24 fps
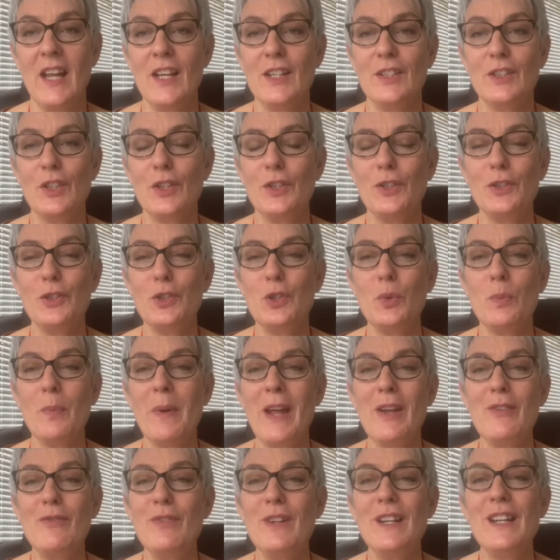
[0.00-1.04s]
so that you
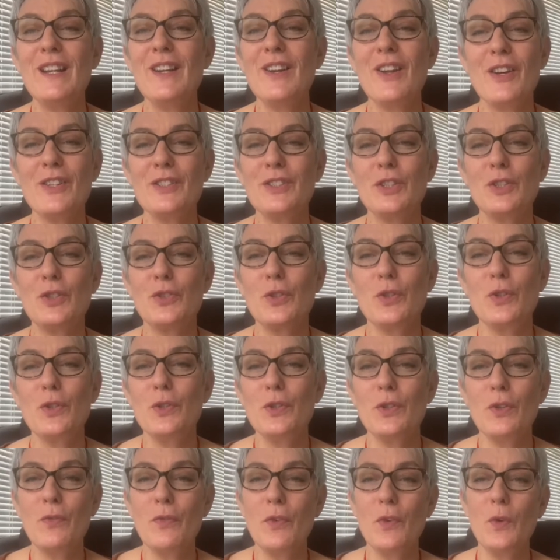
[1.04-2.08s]
may realize the
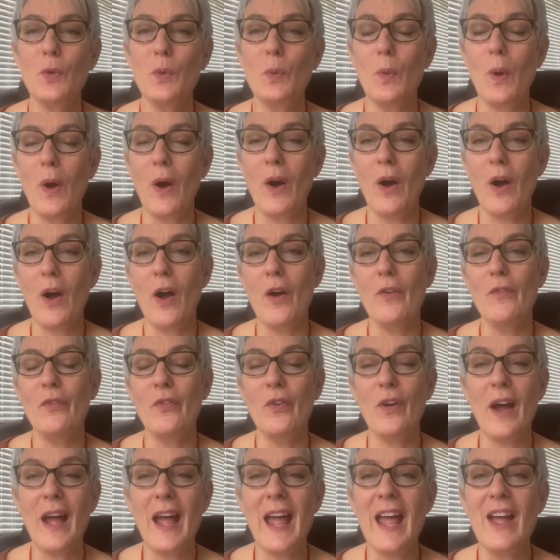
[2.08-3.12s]
truth of who you are and
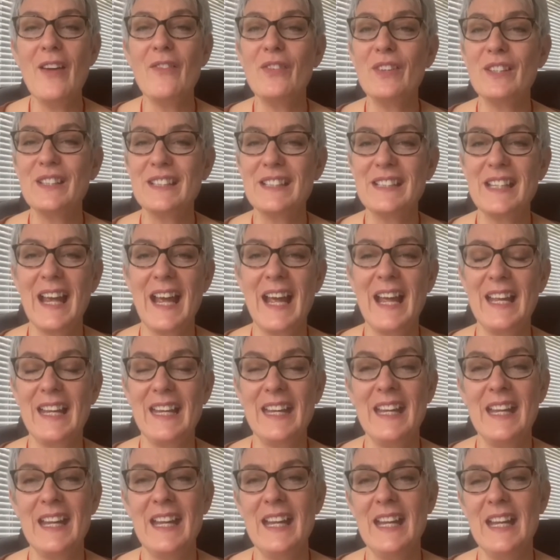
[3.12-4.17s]
forever stay